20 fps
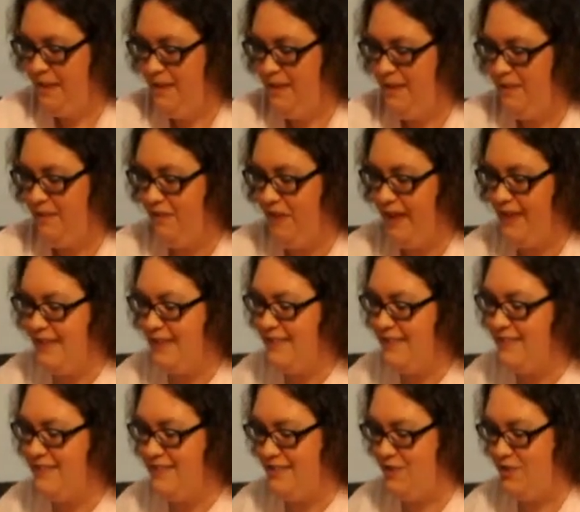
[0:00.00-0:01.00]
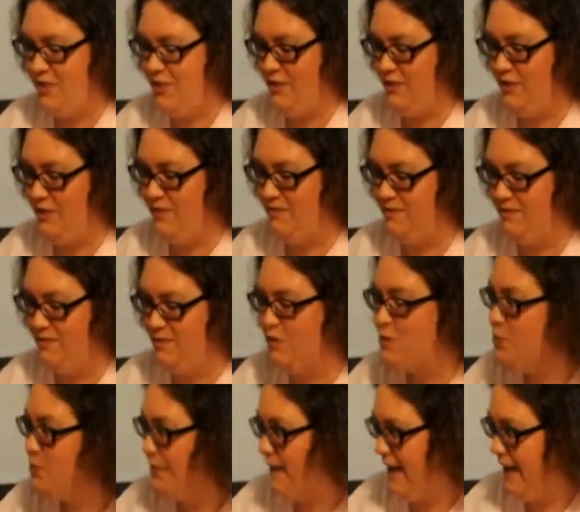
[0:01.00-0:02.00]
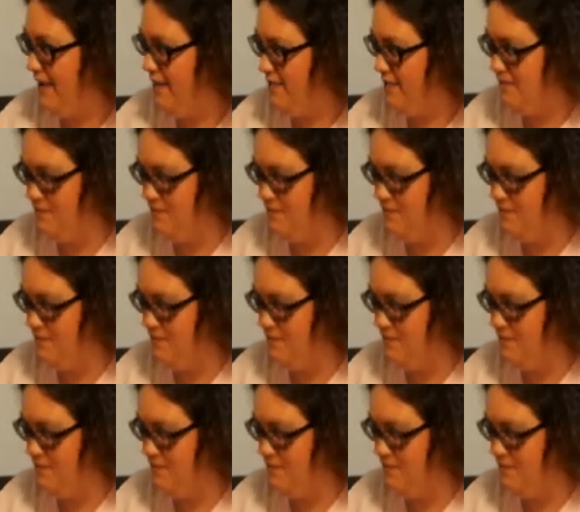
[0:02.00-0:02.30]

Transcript: And they fight against each other to do that.